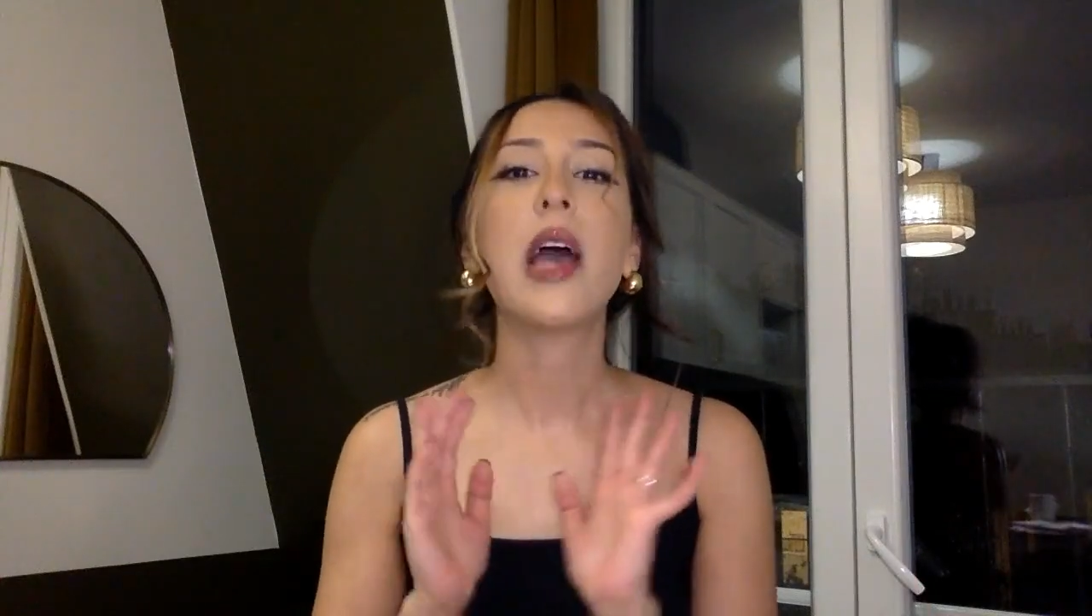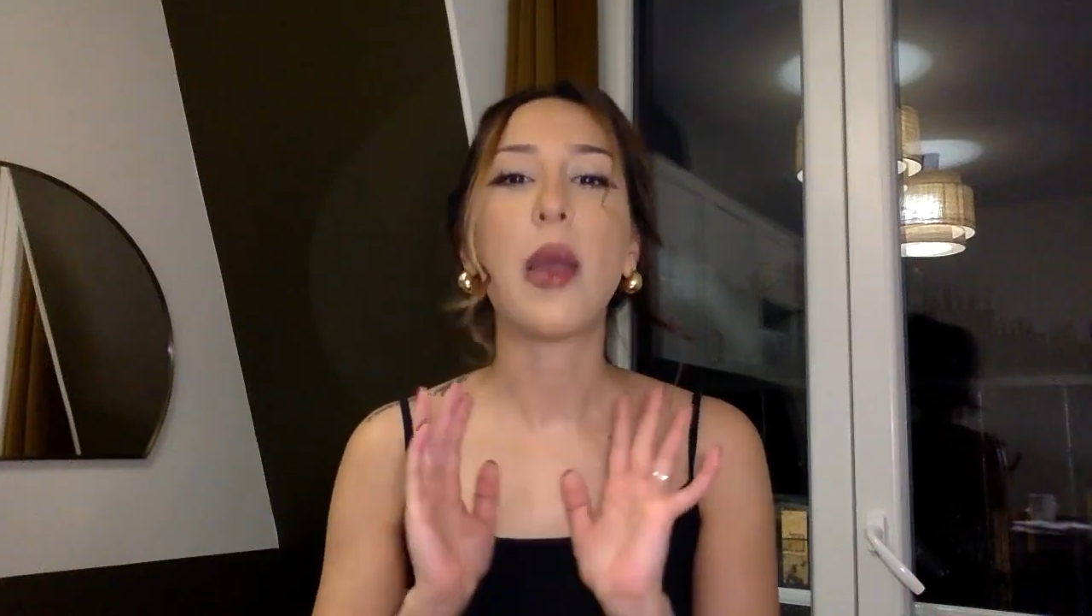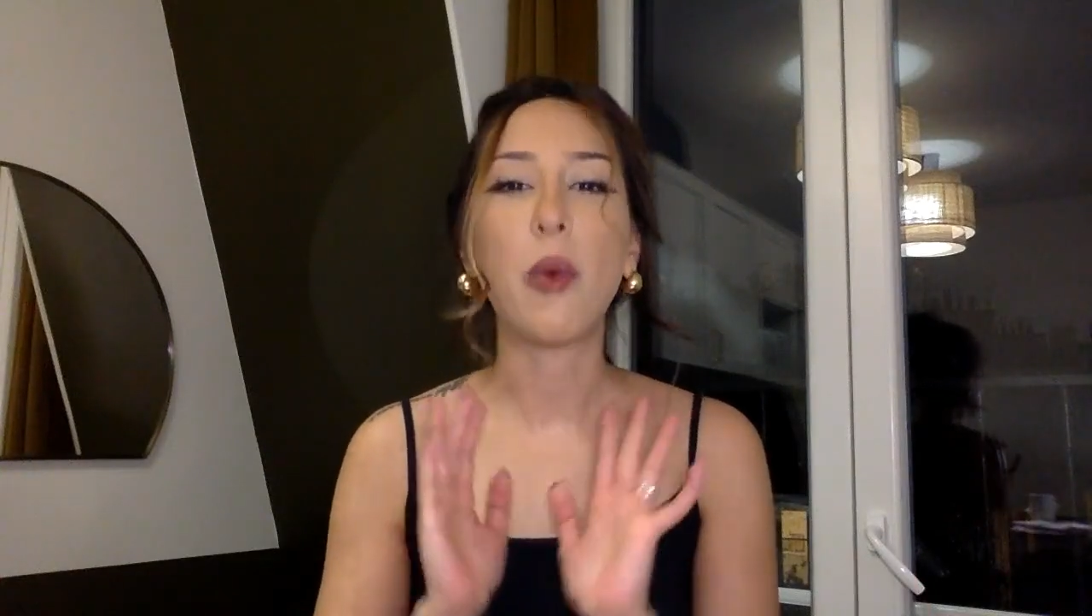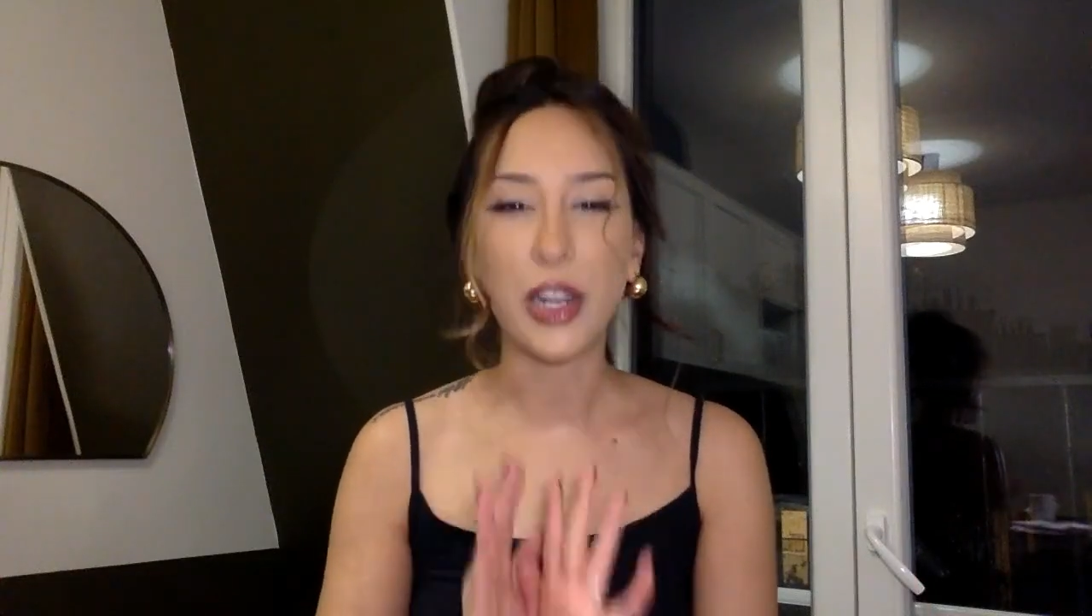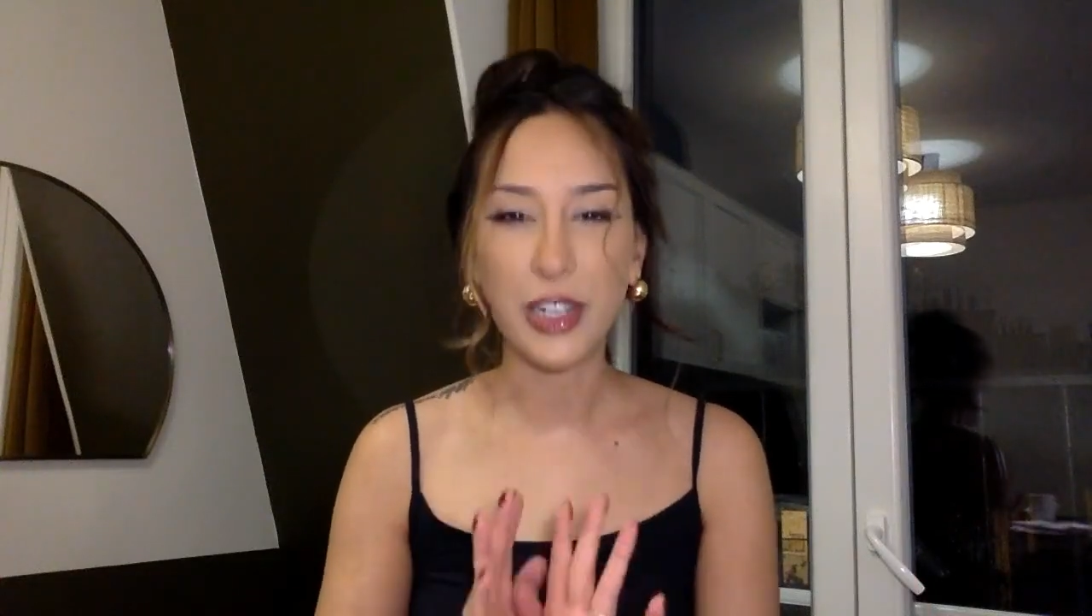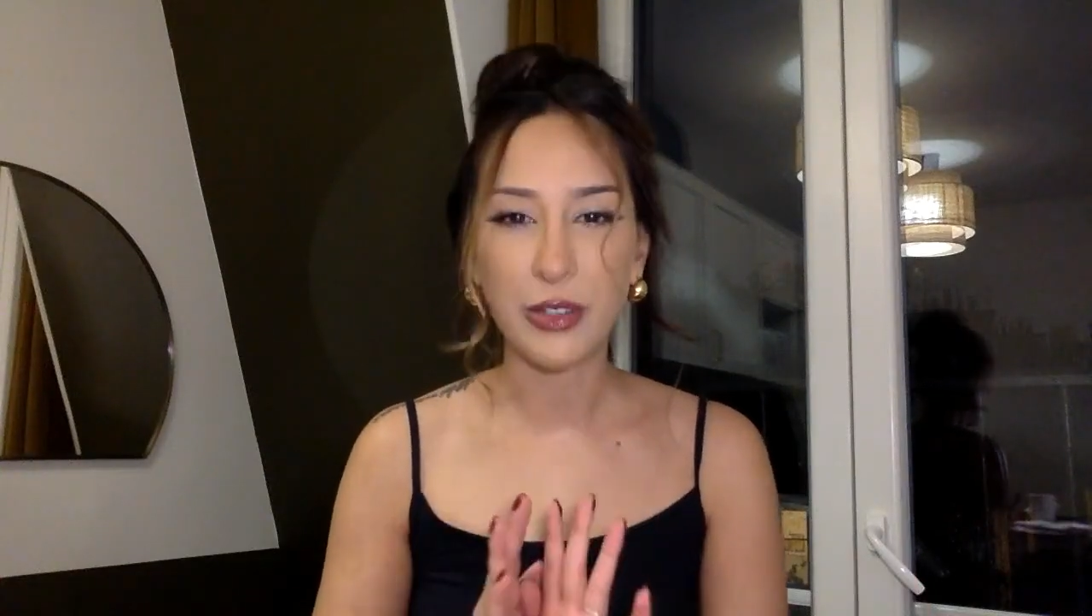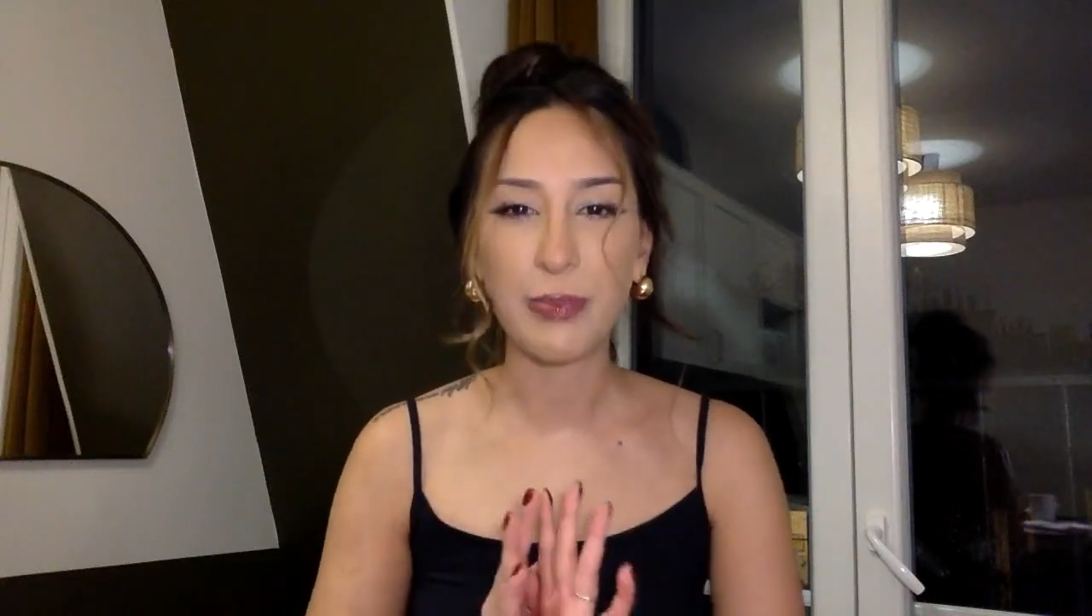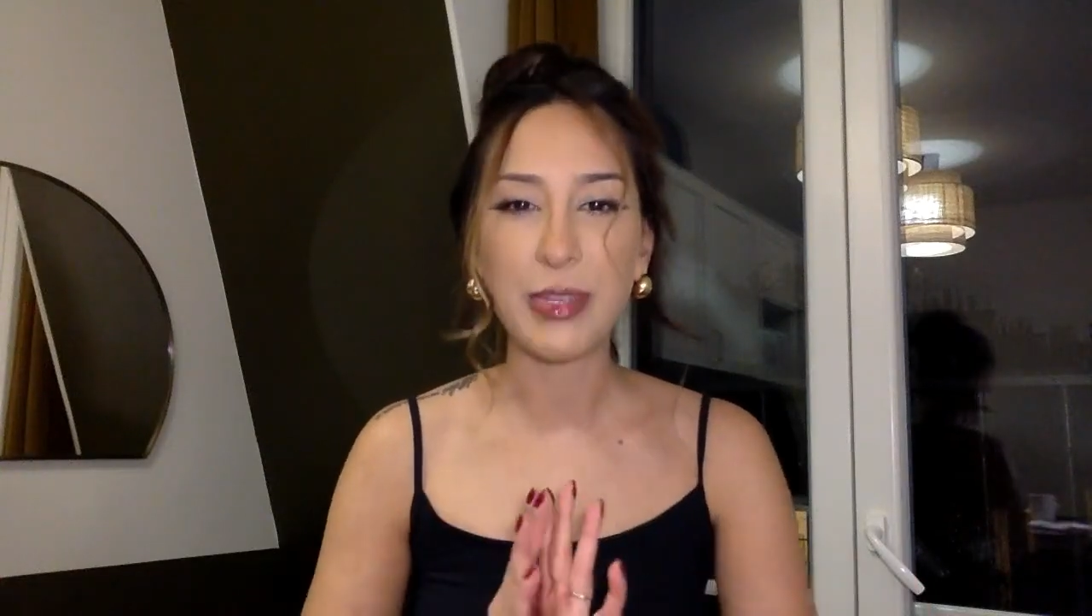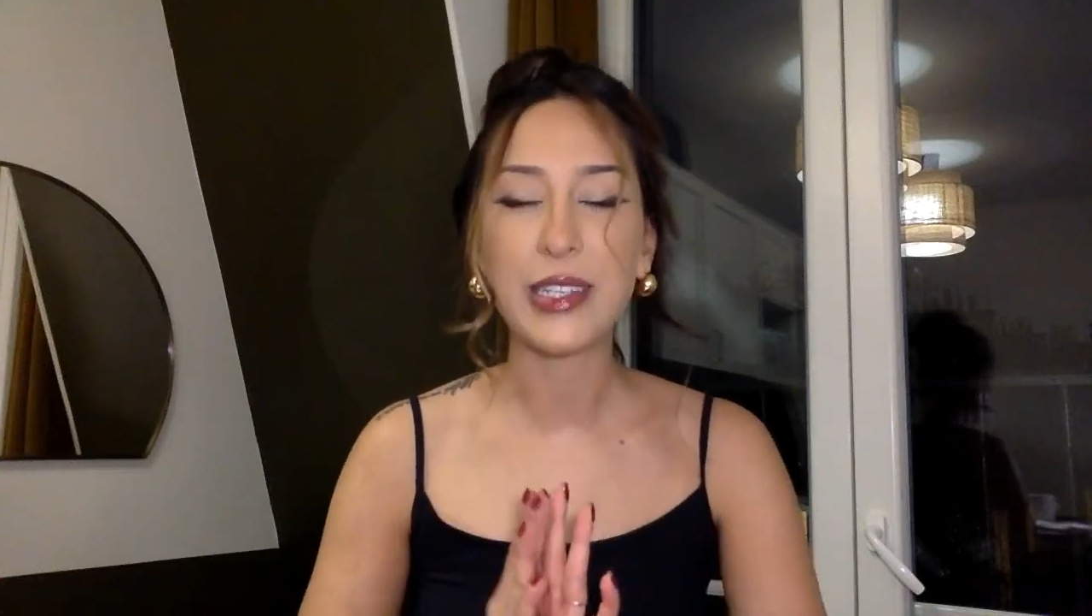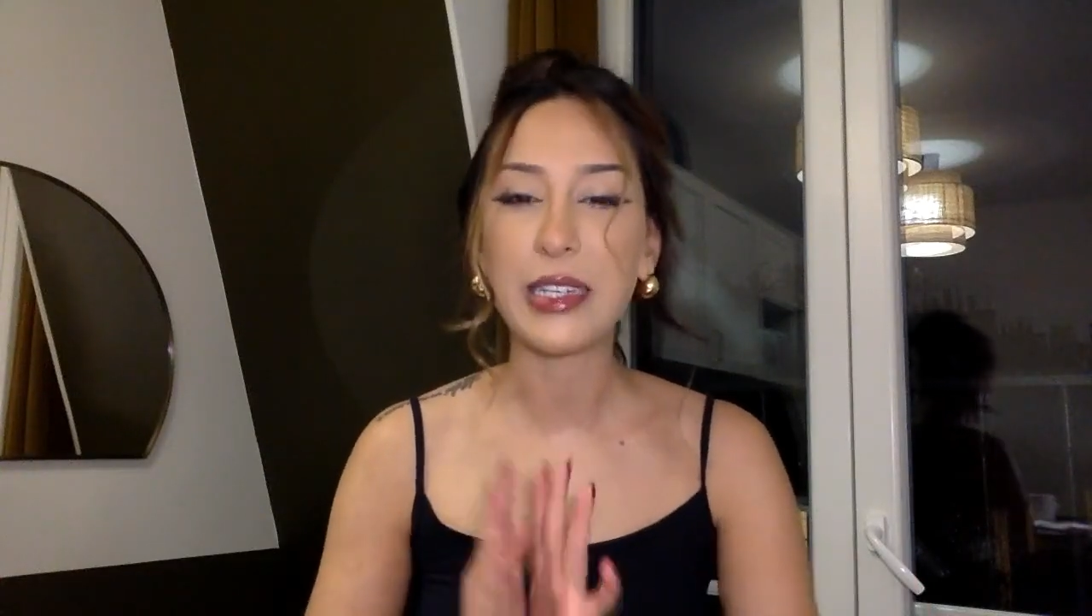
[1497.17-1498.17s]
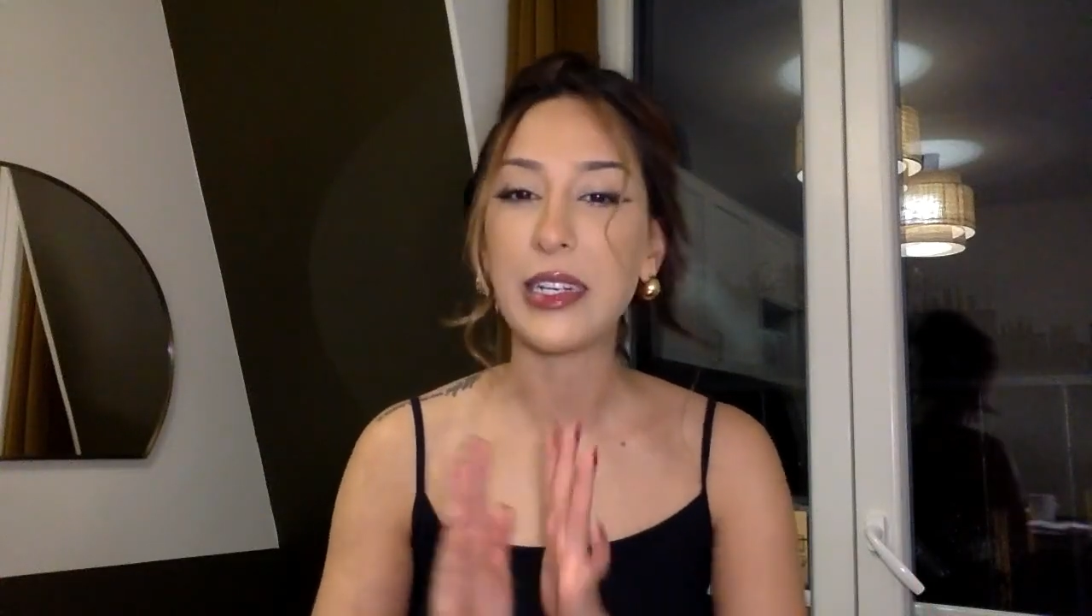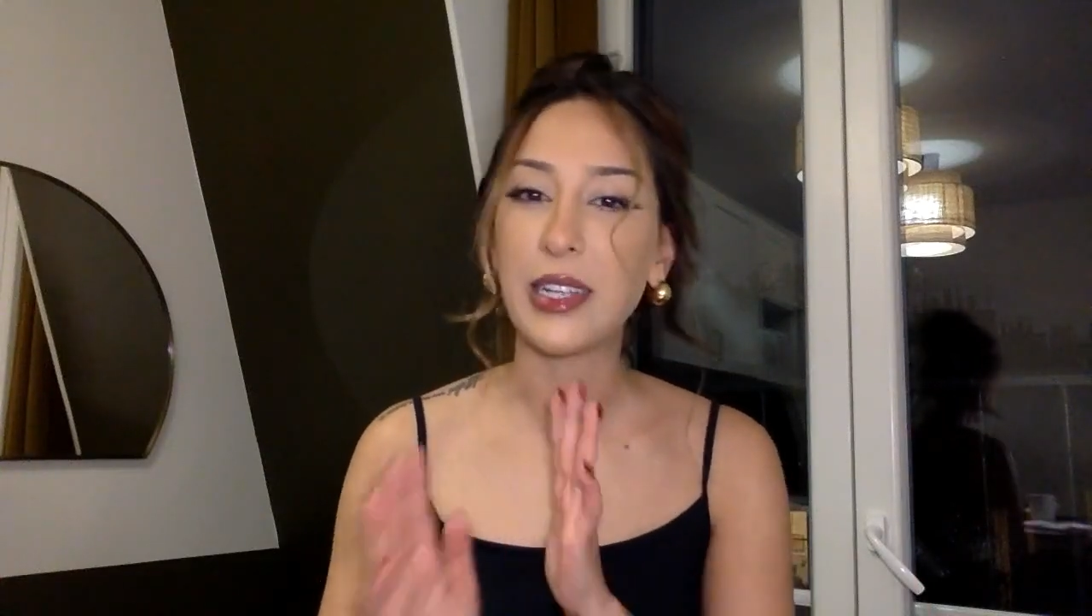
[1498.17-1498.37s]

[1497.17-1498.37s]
I wanted to be seen